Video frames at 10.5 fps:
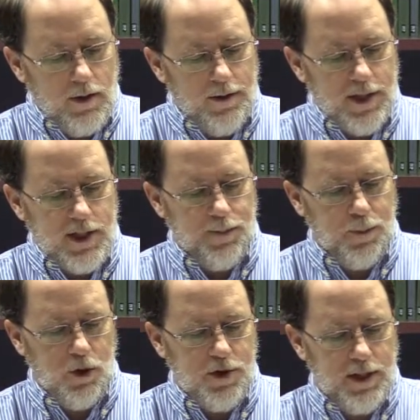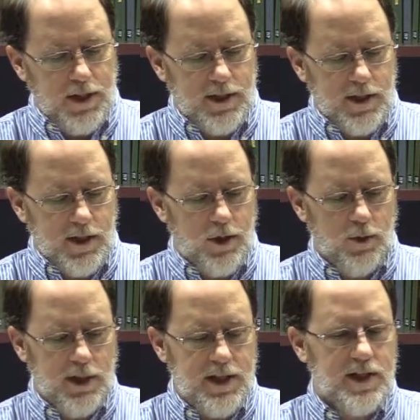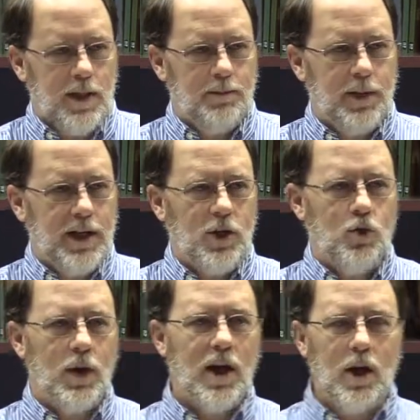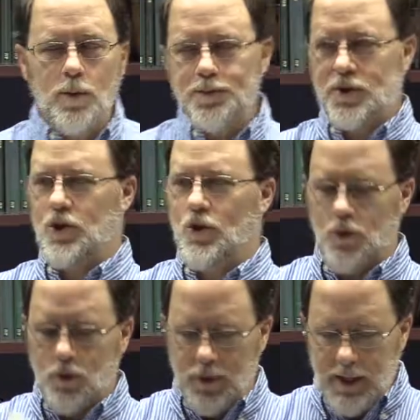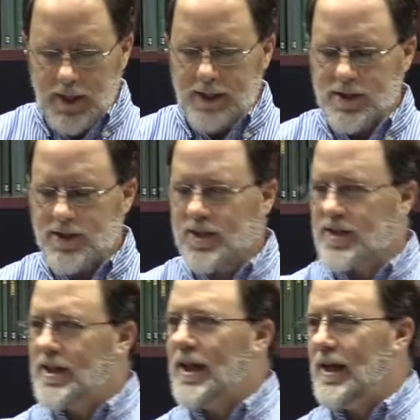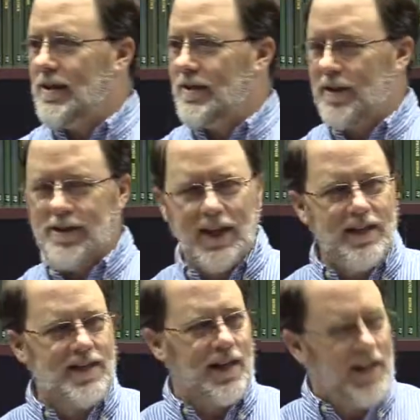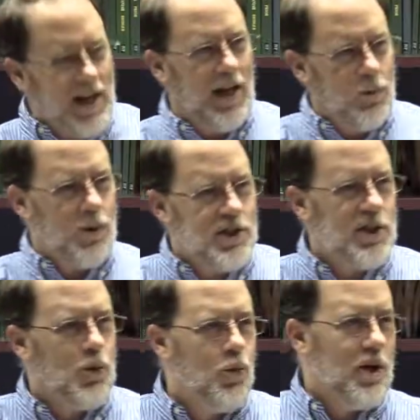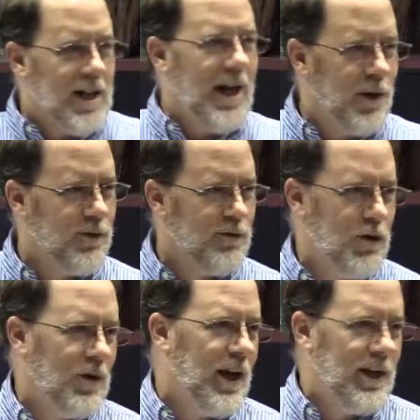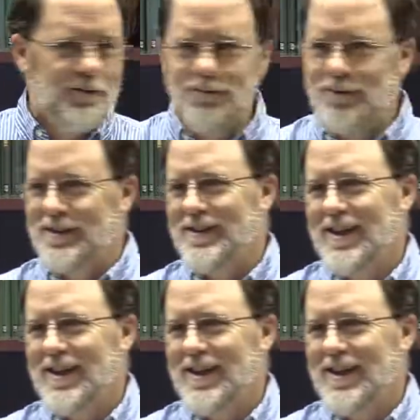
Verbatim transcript: this person is literally somebody who helps you to see the things that God wants to work out of your life